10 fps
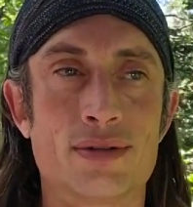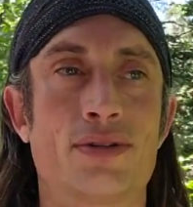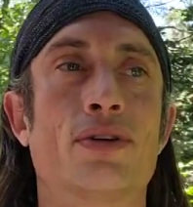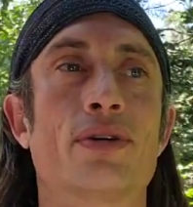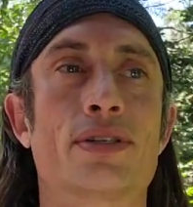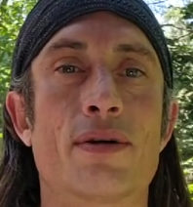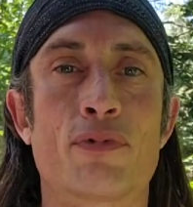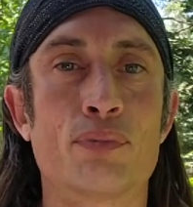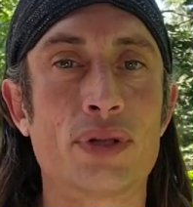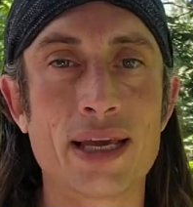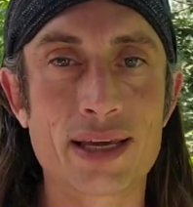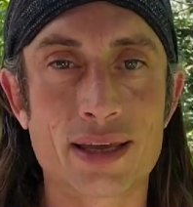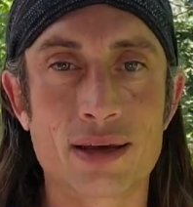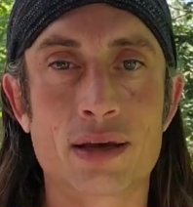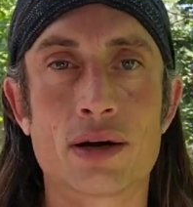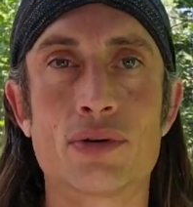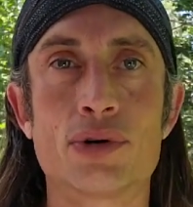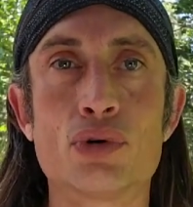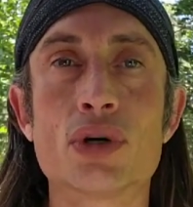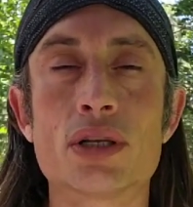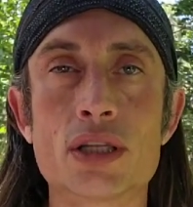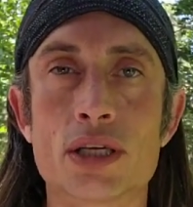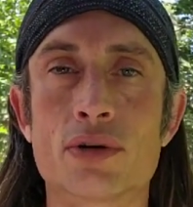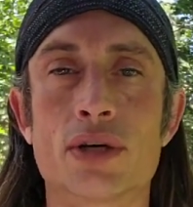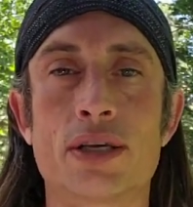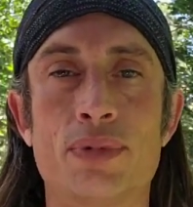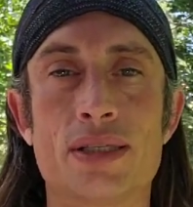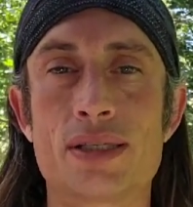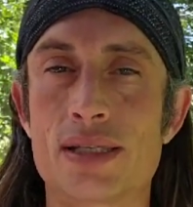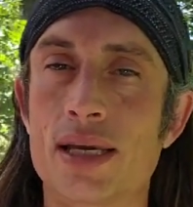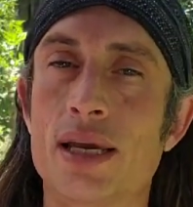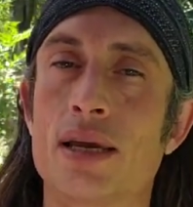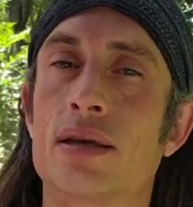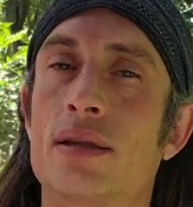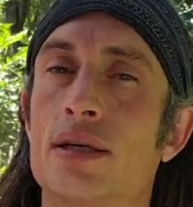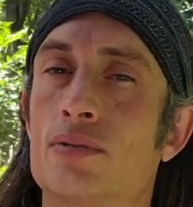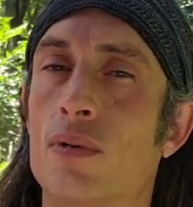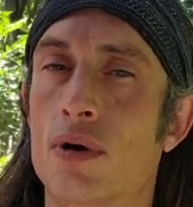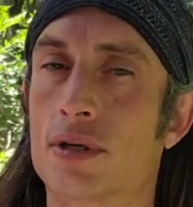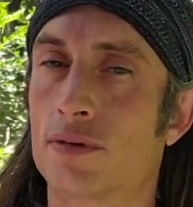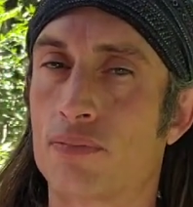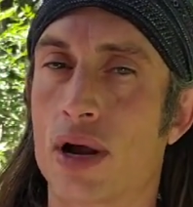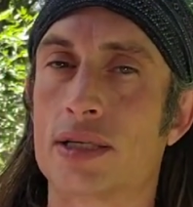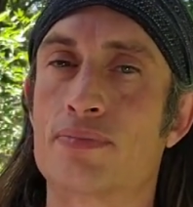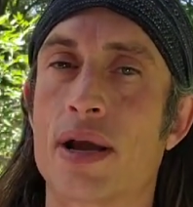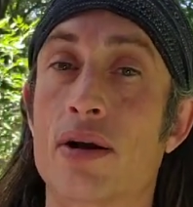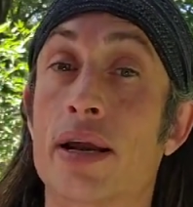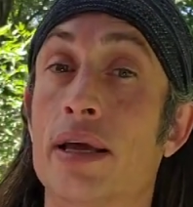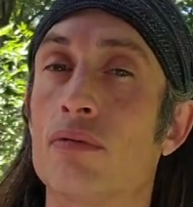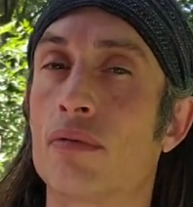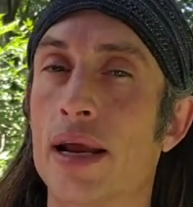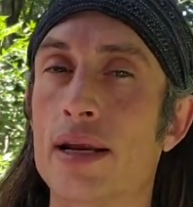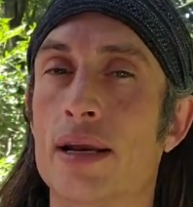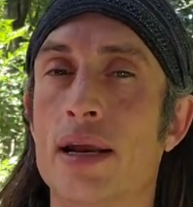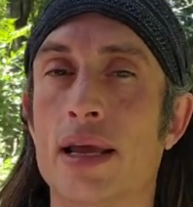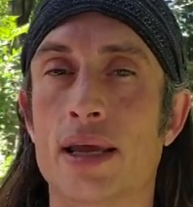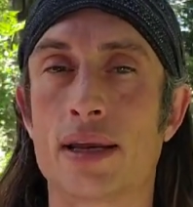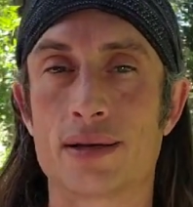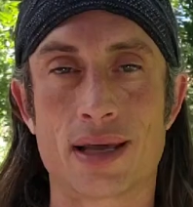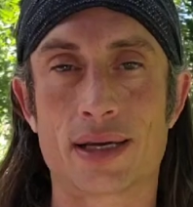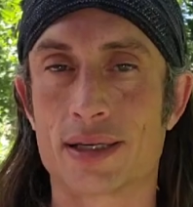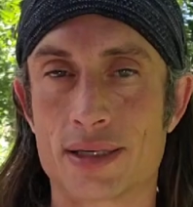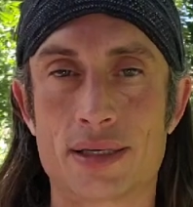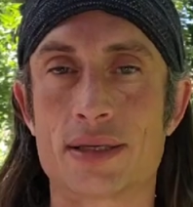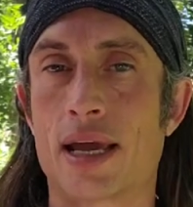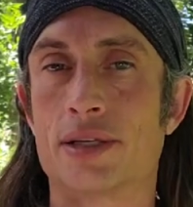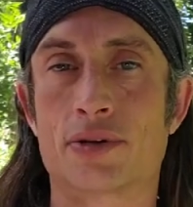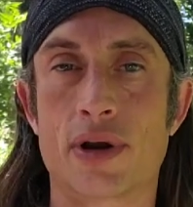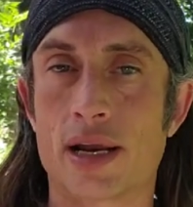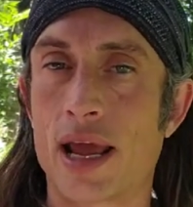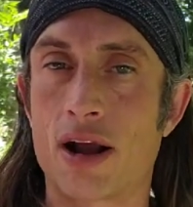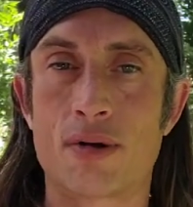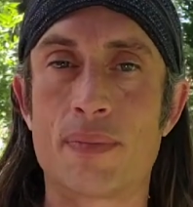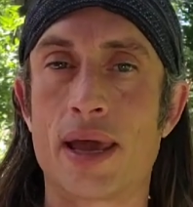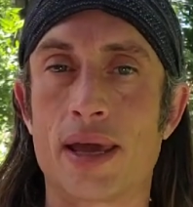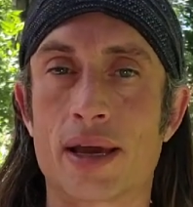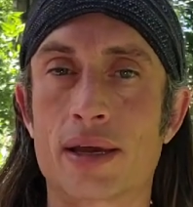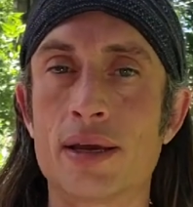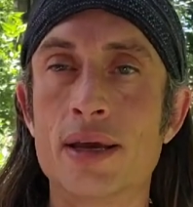So except for blinking, you could literally be seeing these words of prosperity written in, like I said, Sanskrit, Aramaic.